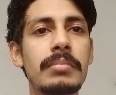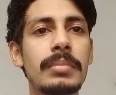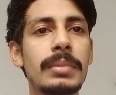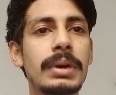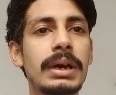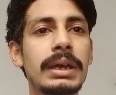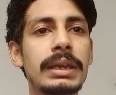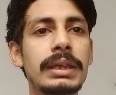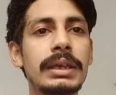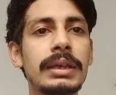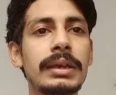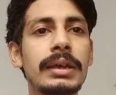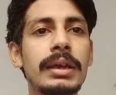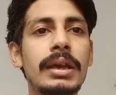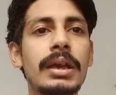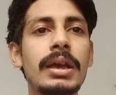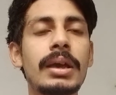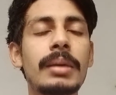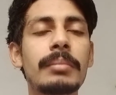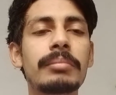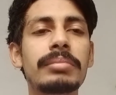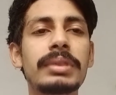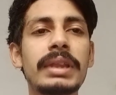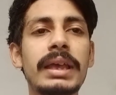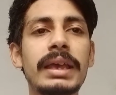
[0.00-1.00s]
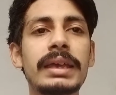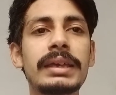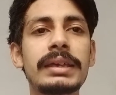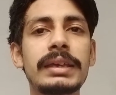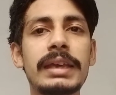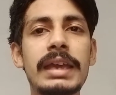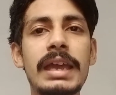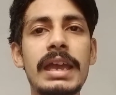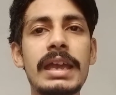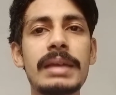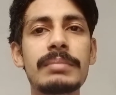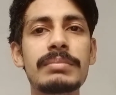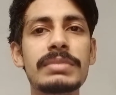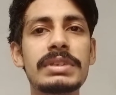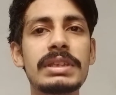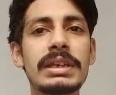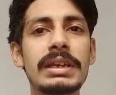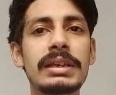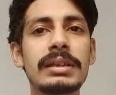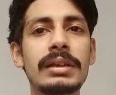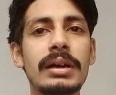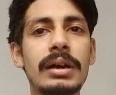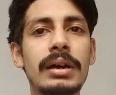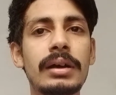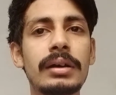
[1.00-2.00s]
money playing games
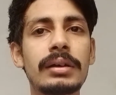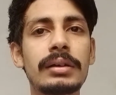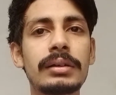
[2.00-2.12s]
in